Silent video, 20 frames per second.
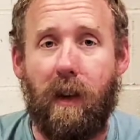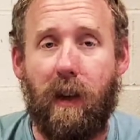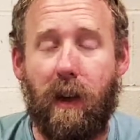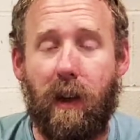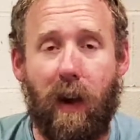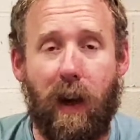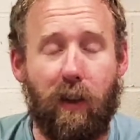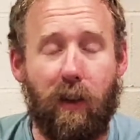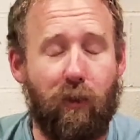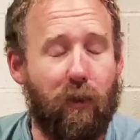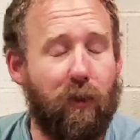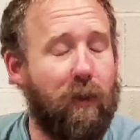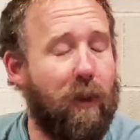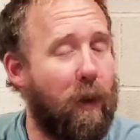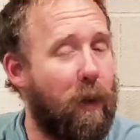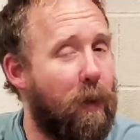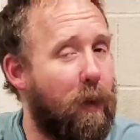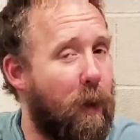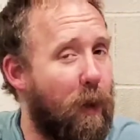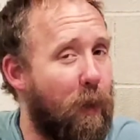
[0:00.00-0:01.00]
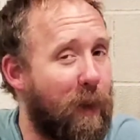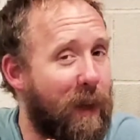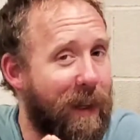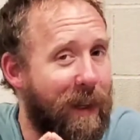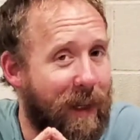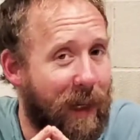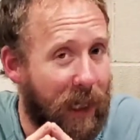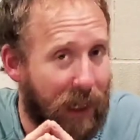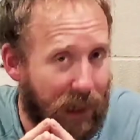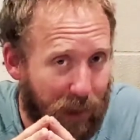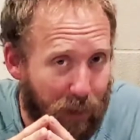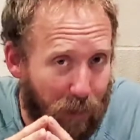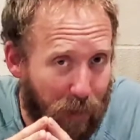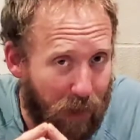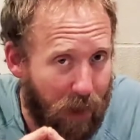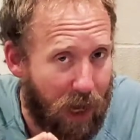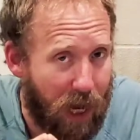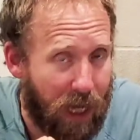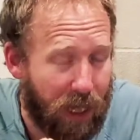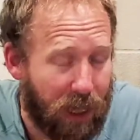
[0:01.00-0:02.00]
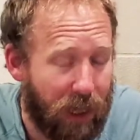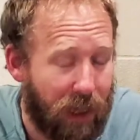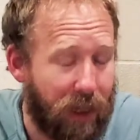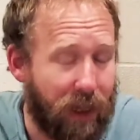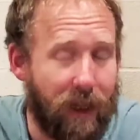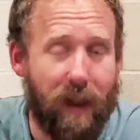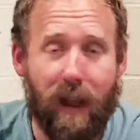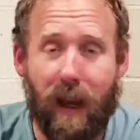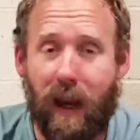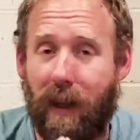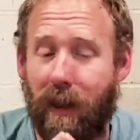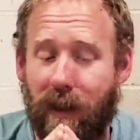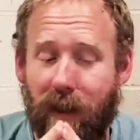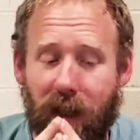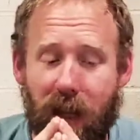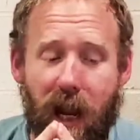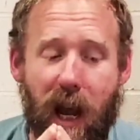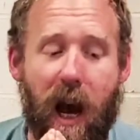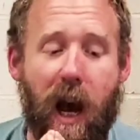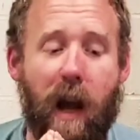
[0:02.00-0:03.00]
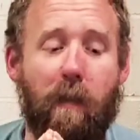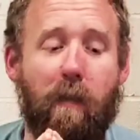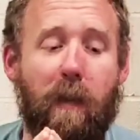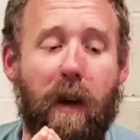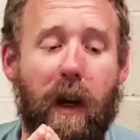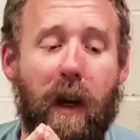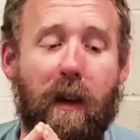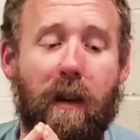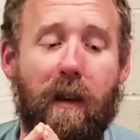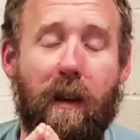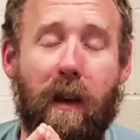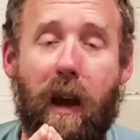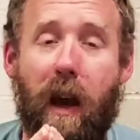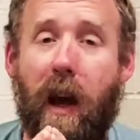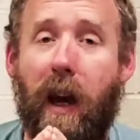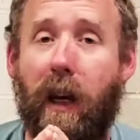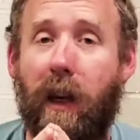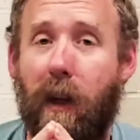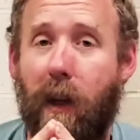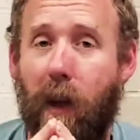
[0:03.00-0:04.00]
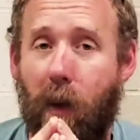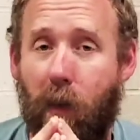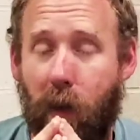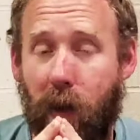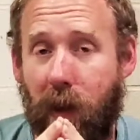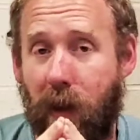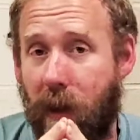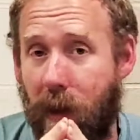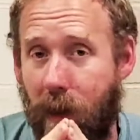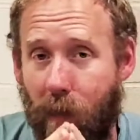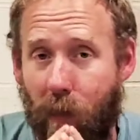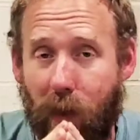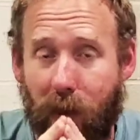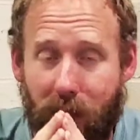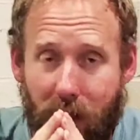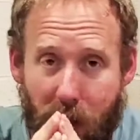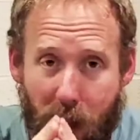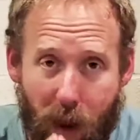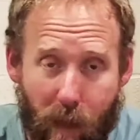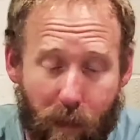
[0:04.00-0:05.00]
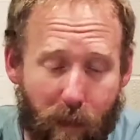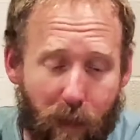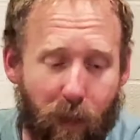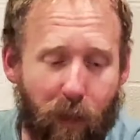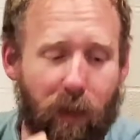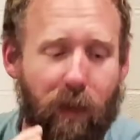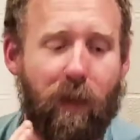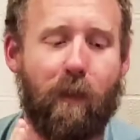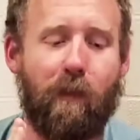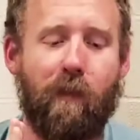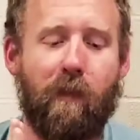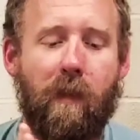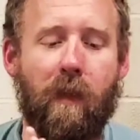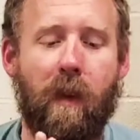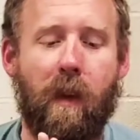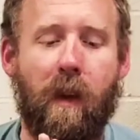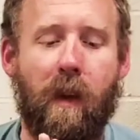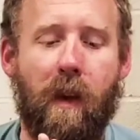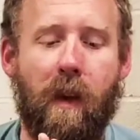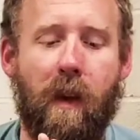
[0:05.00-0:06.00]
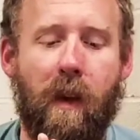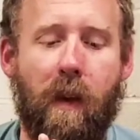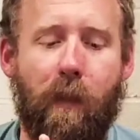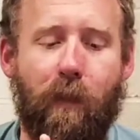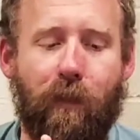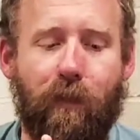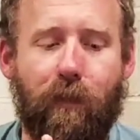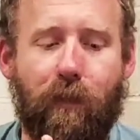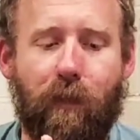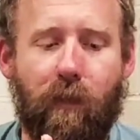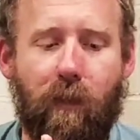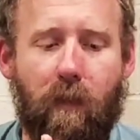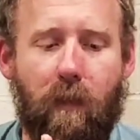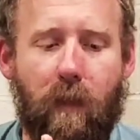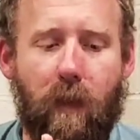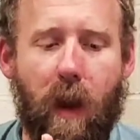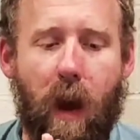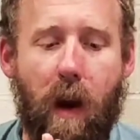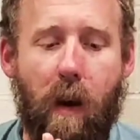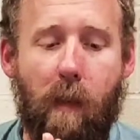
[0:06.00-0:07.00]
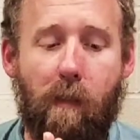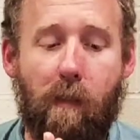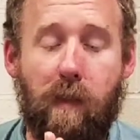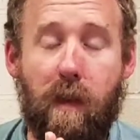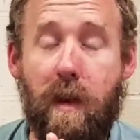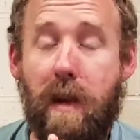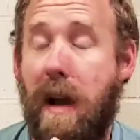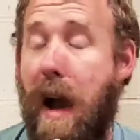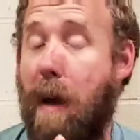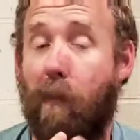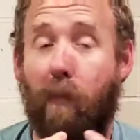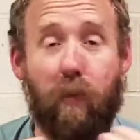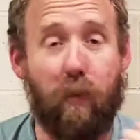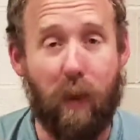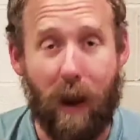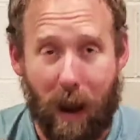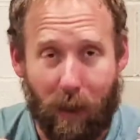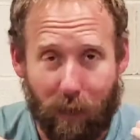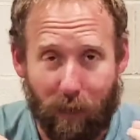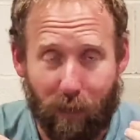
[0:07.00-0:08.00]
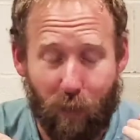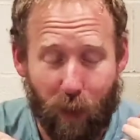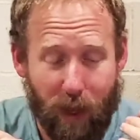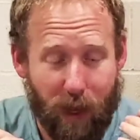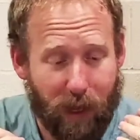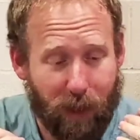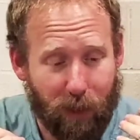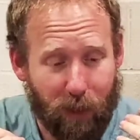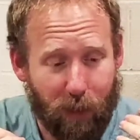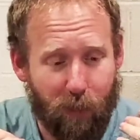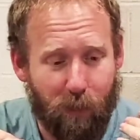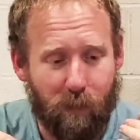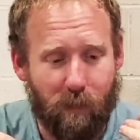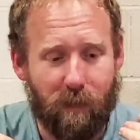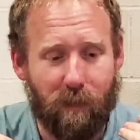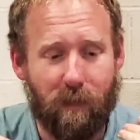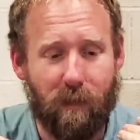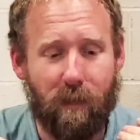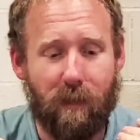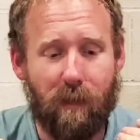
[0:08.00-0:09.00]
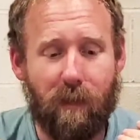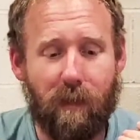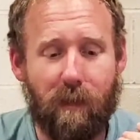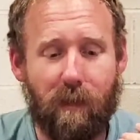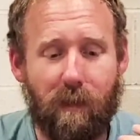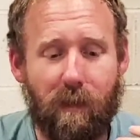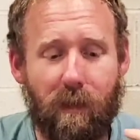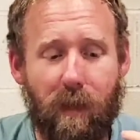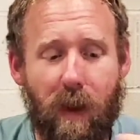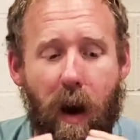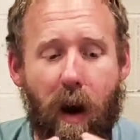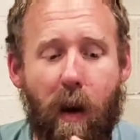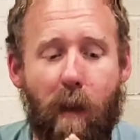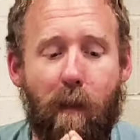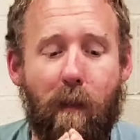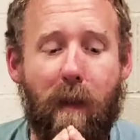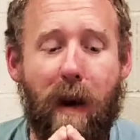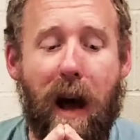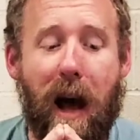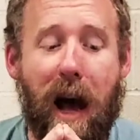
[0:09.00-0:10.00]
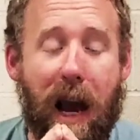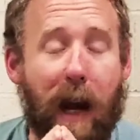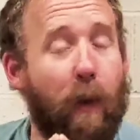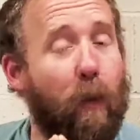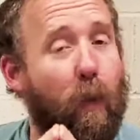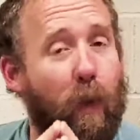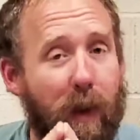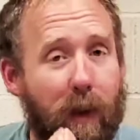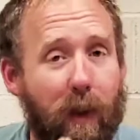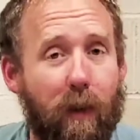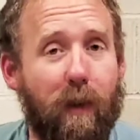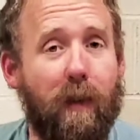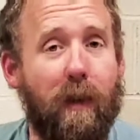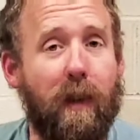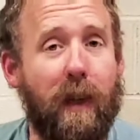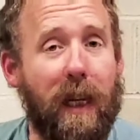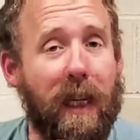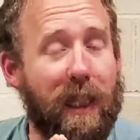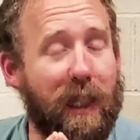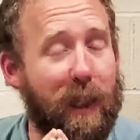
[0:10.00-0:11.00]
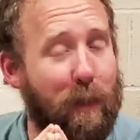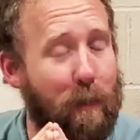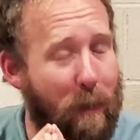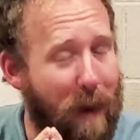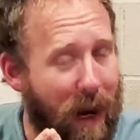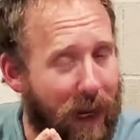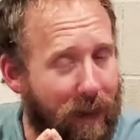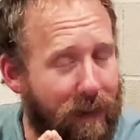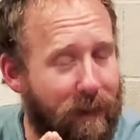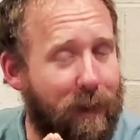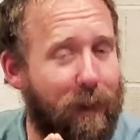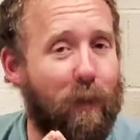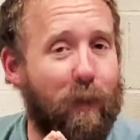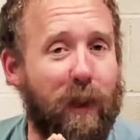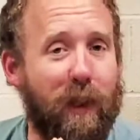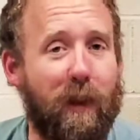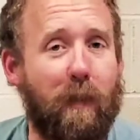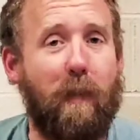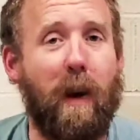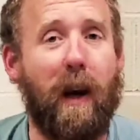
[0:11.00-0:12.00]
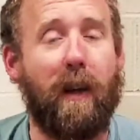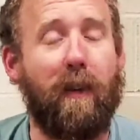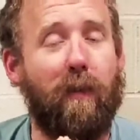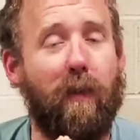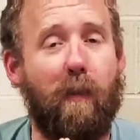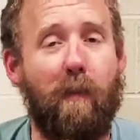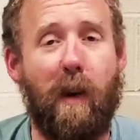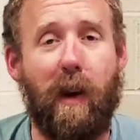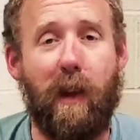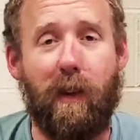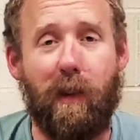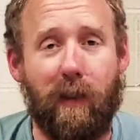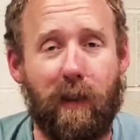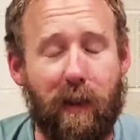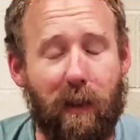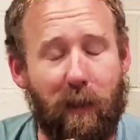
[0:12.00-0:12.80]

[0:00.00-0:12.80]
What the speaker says: I just don't go into things blindly. That is not me. I go into them with numbers. I'm proud of what I do. I will expect respect from others.